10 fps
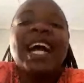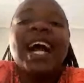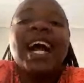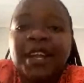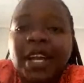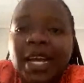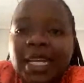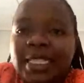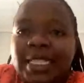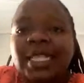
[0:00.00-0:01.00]

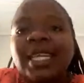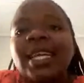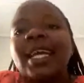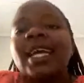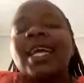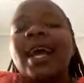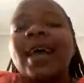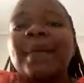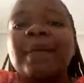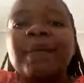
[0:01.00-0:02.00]
tired.
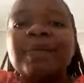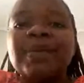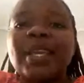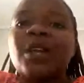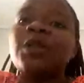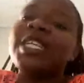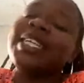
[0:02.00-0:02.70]
They usually